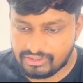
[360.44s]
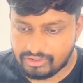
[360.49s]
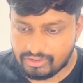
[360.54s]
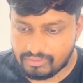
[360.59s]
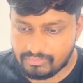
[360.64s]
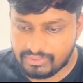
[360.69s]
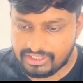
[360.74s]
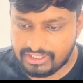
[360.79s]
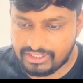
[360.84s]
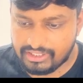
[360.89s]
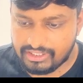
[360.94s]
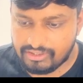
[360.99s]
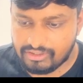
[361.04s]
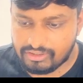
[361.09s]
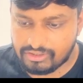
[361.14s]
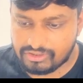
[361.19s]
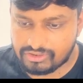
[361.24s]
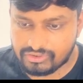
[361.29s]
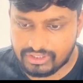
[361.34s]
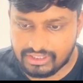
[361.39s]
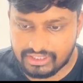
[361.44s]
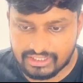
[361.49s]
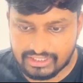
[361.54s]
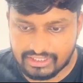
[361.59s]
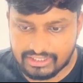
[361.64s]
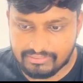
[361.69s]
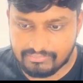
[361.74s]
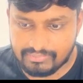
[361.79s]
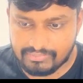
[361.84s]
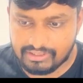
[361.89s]
raw material also I'll
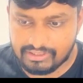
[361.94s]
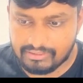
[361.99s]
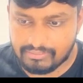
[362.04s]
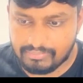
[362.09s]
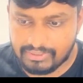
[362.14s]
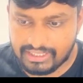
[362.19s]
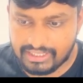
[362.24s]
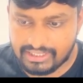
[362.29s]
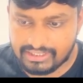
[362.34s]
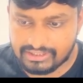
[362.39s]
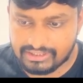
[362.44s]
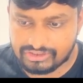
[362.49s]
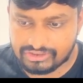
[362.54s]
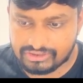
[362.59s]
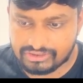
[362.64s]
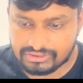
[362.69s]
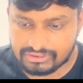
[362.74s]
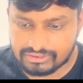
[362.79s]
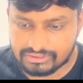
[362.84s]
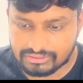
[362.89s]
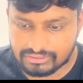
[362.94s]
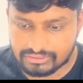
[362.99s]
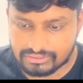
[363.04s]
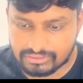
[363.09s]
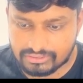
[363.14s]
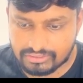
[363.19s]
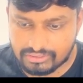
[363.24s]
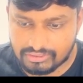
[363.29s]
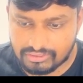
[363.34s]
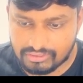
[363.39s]
enable the batch.
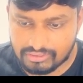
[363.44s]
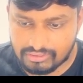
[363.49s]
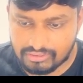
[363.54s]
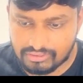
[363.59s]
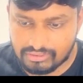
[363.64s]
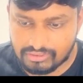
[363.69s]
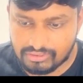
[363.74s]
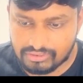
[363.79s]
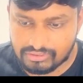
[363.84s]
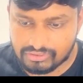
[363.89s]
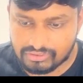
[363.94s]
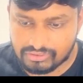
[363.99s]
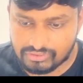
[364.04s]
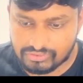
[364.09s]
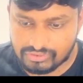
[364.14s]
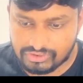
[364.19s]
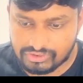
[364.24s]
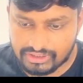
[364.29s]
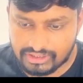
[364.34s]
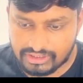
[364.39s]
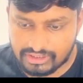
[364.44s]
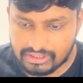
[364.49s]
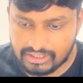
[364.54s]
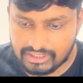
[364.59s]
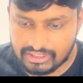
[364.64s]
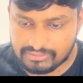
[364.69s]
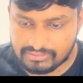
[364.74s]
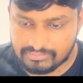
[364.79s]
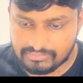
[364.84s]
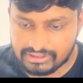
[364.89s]
So serial
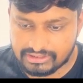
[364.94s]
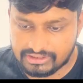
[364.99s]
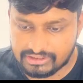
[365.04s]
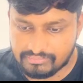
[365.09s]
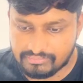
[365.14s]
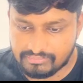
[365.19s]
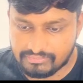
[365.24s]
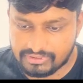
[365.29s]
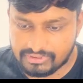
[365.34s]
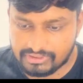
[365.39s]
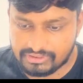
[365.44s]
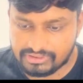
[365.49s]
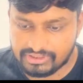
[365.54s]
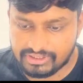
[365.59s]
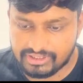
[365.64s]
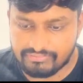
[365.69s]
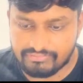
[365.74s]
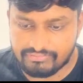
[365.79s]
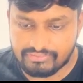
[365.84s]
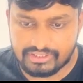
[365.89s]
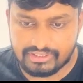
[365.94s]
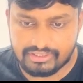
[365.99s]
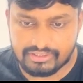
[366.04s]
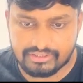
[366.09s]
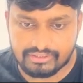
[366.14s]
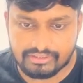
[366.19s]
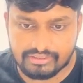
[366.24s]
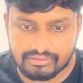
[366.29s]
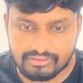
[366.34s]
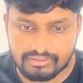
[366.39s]
has batch number, save it,
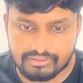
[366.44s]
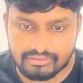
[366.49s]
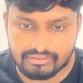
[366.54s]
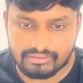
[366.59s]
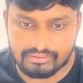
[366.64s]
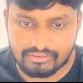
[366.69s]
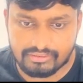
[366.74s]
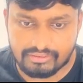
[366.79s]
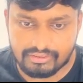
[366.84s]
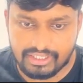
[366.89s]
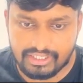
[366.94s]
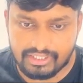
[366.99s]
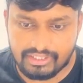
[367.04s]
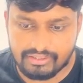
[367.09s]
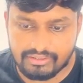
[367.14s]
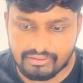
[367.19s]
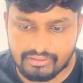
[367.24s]
right?